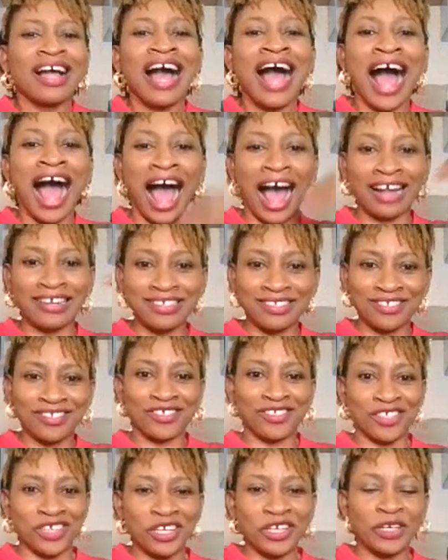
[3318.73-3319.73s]
And
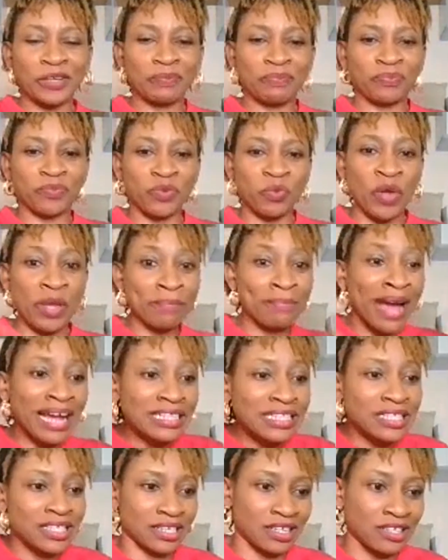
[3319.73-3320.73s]
we
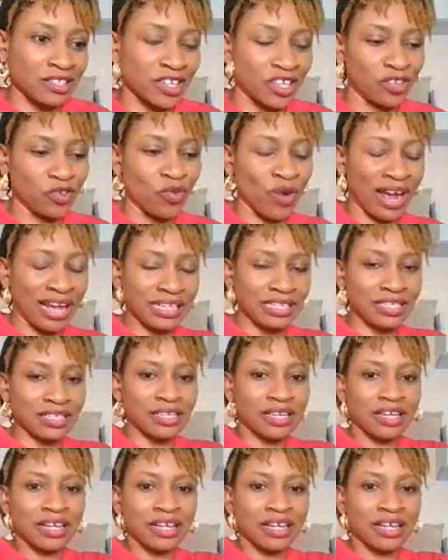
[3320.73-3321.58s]
met in the US.